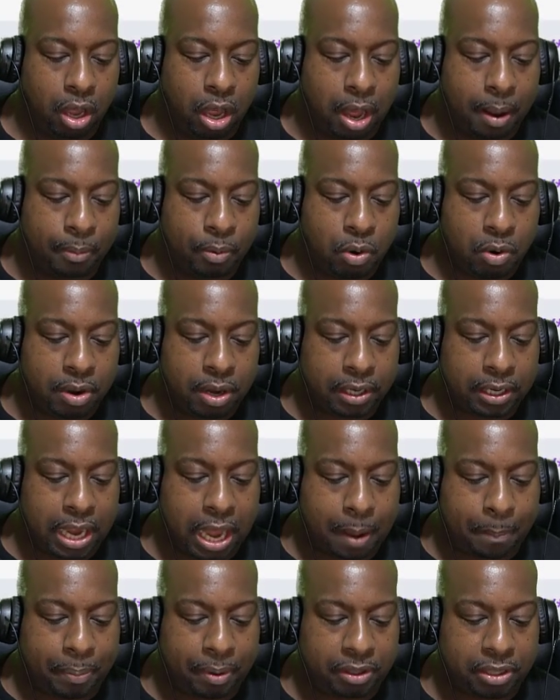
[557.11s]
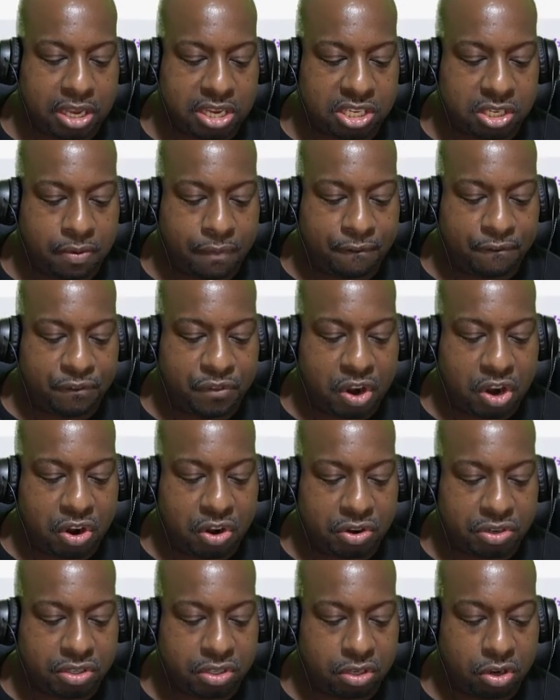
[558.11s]
I'm going to copy this
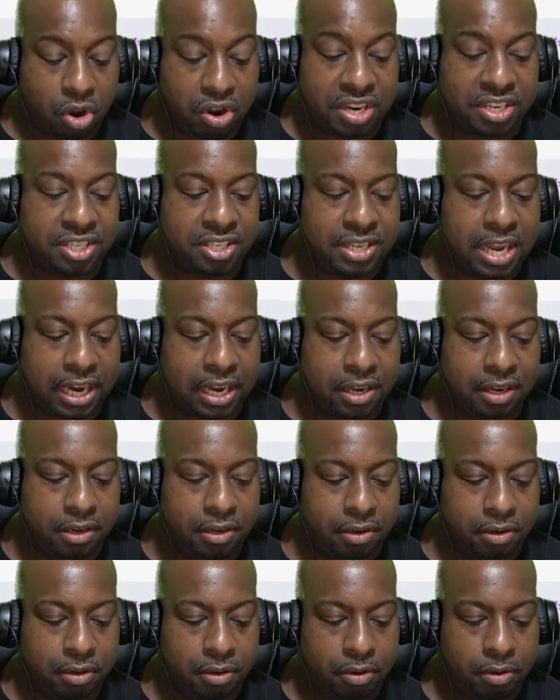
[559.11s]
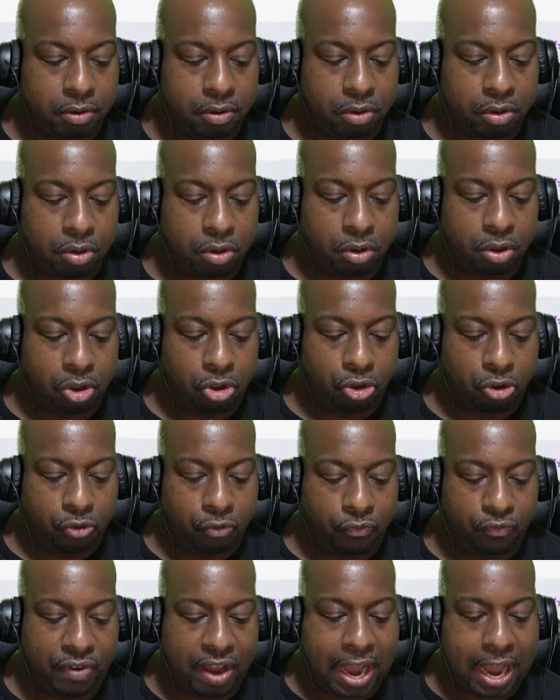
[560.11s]
first or the second
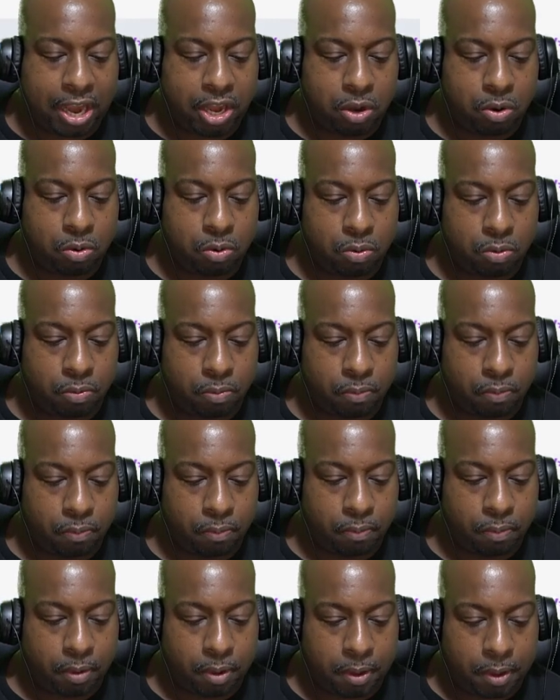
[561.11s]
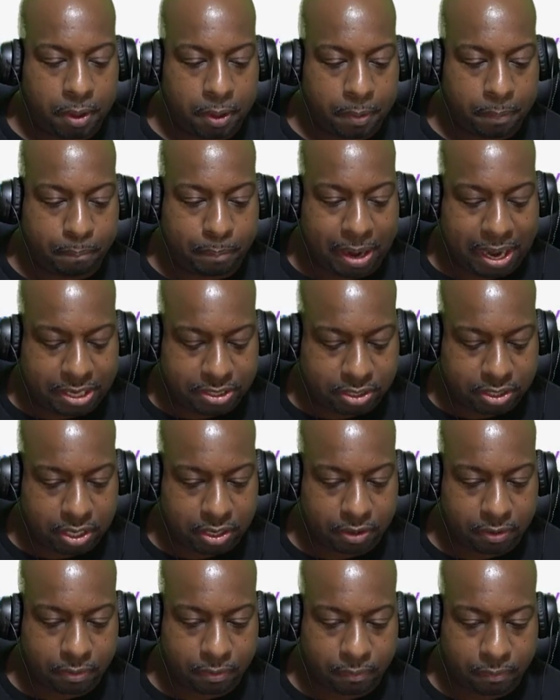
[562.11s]
value, paste
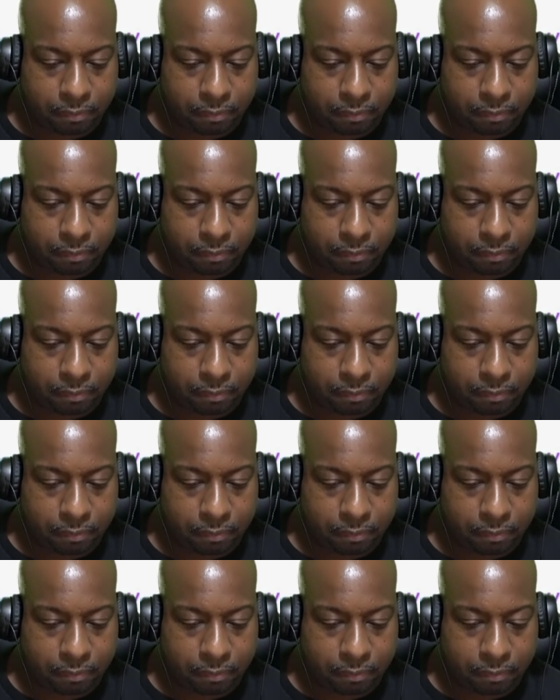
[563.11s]
it,